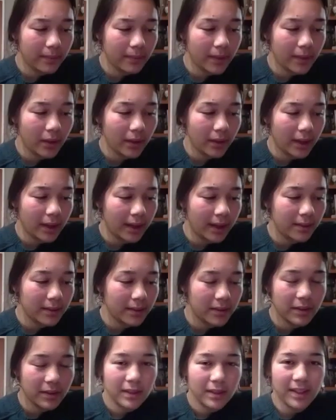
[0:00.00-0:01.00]
Okay,
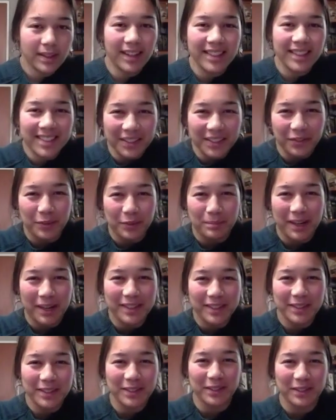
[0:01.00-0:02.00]
so there's a few
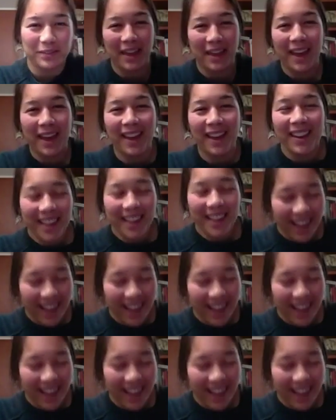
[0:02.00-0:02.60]
branches off that.